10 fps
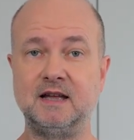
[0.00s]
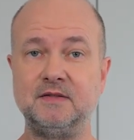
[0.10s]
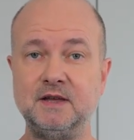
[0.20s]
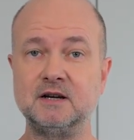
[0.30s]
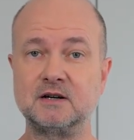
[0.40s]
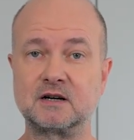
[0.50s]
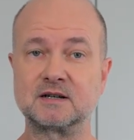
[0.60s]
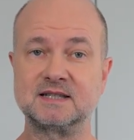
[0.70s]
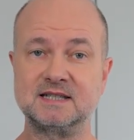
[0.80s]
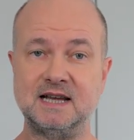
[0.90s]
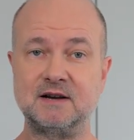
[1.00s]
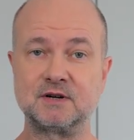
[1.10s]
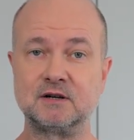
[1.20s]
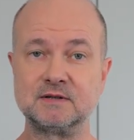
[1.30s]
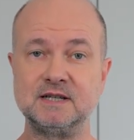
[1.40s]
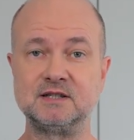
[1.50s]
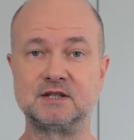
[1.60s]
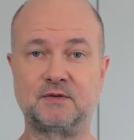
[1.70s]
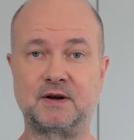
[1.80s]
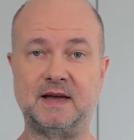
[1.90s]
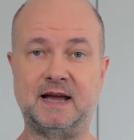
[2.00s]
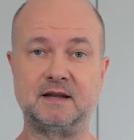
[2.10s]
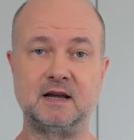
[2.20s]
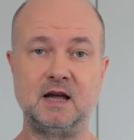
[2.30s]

There are several reasons for that.